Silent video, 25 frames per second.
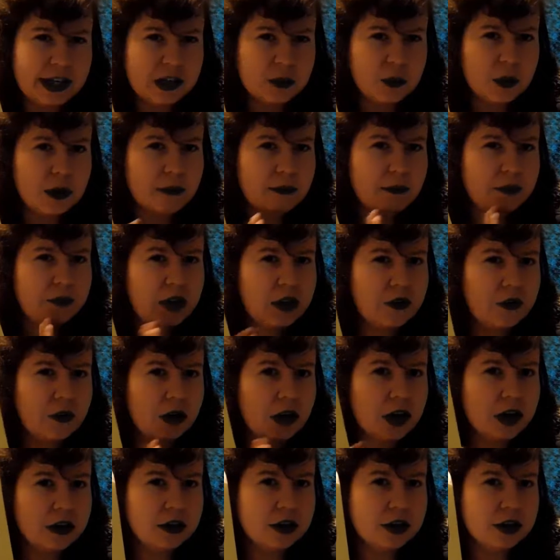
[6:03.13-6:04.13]
is one of my favorite
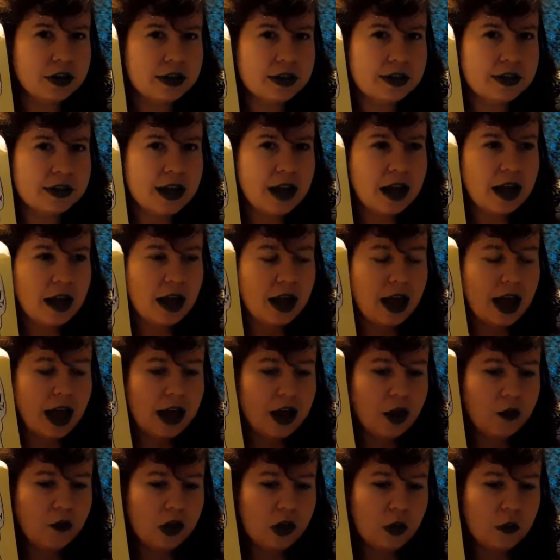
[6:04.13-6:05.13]
authors,
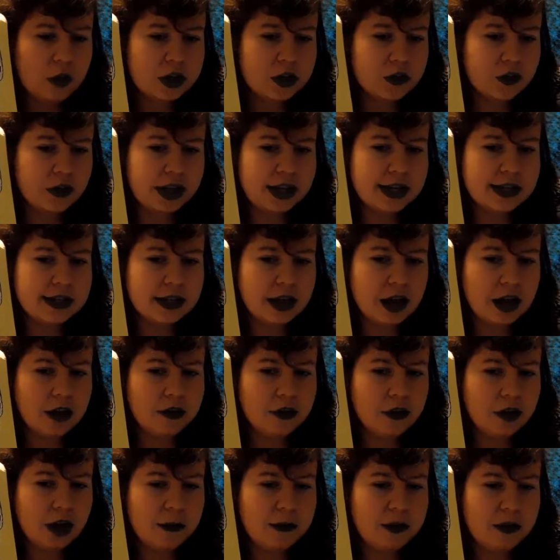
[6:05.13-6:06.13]
and I really want to read his
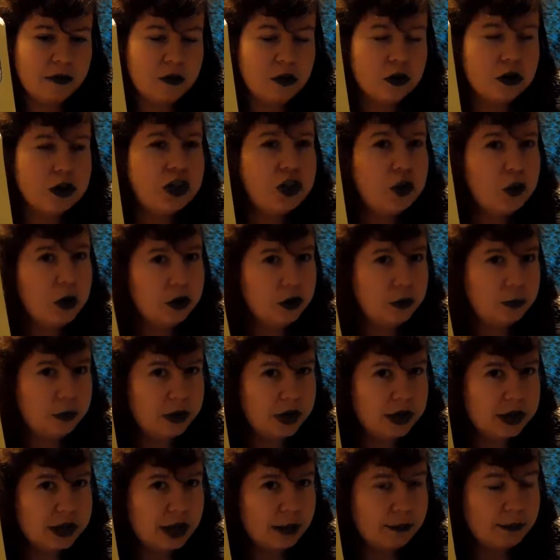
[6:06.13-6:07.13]
other. I believe there are two other
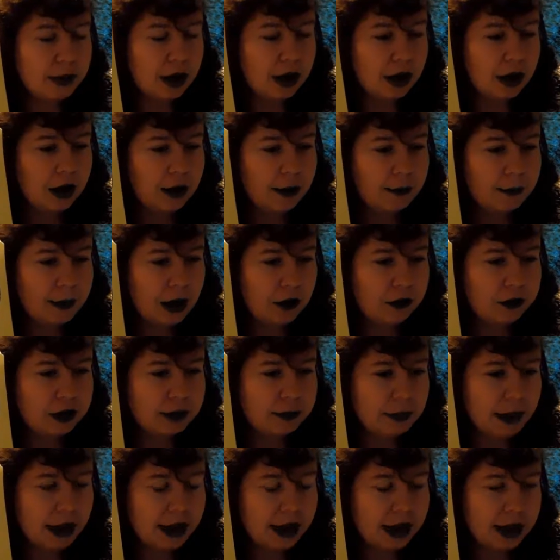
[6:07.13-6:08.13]
books um, out
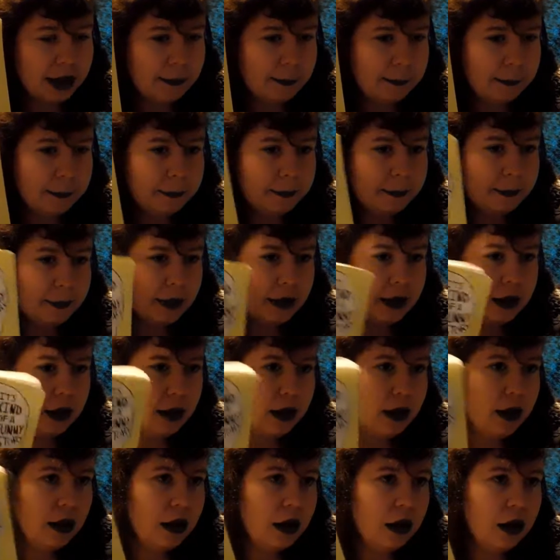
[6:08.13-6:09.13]
by him.
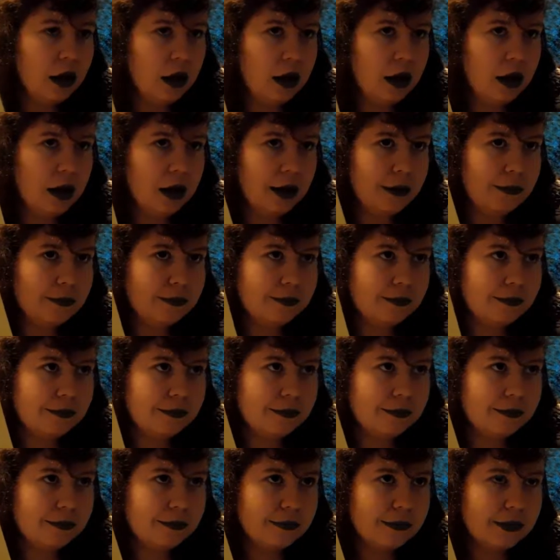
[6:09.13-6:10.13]
Um,
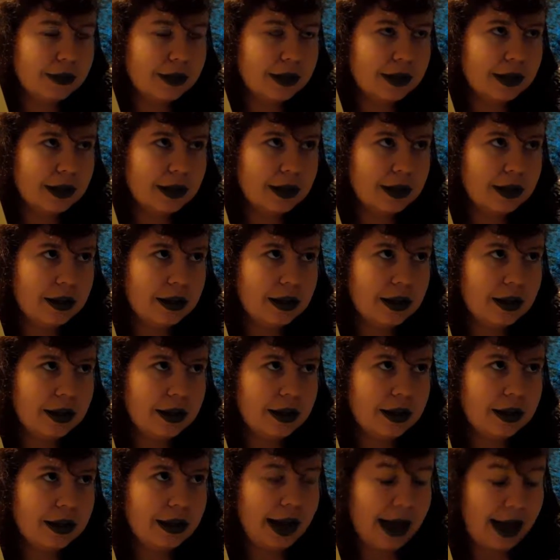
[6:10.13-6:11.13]

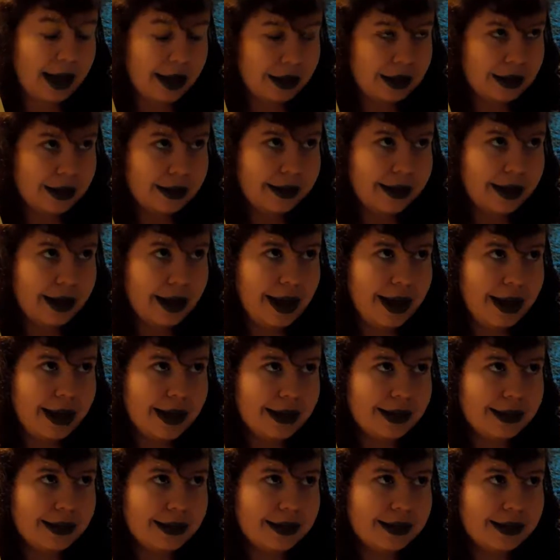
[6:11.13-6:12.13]
yeah,
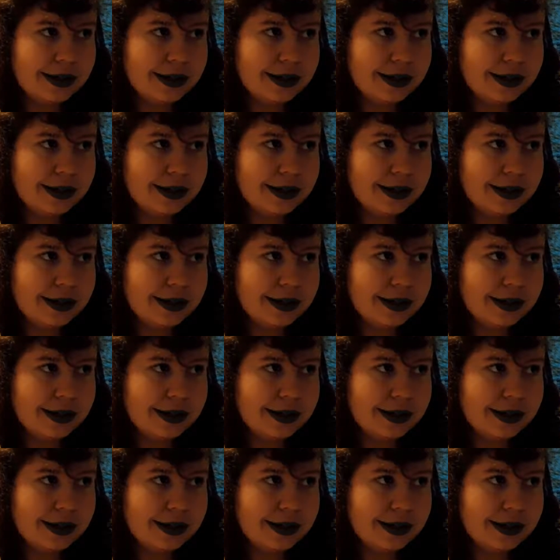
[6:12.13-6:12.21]
and